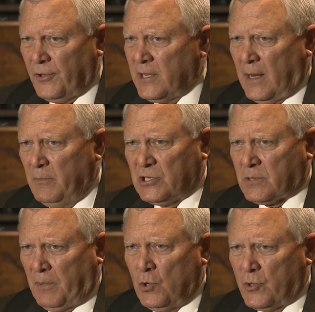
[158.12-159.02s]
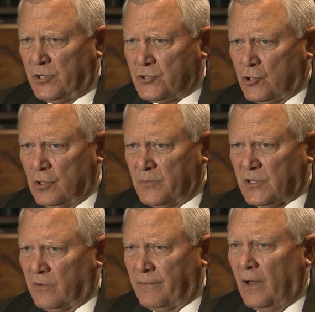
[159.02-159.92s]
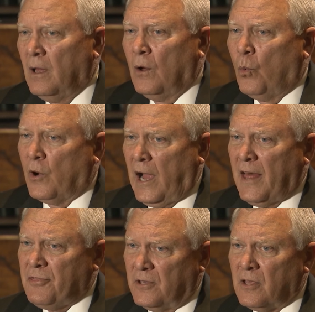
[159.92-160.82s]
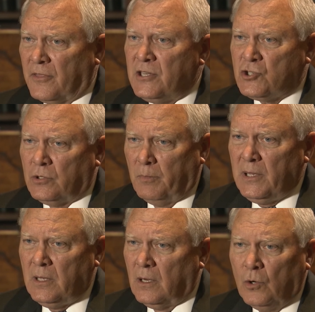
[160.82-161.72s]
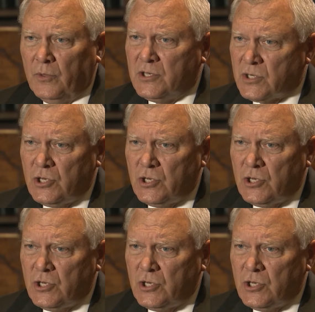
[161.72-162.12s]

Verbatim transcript: think I misspoke in terms of where I think they should be on this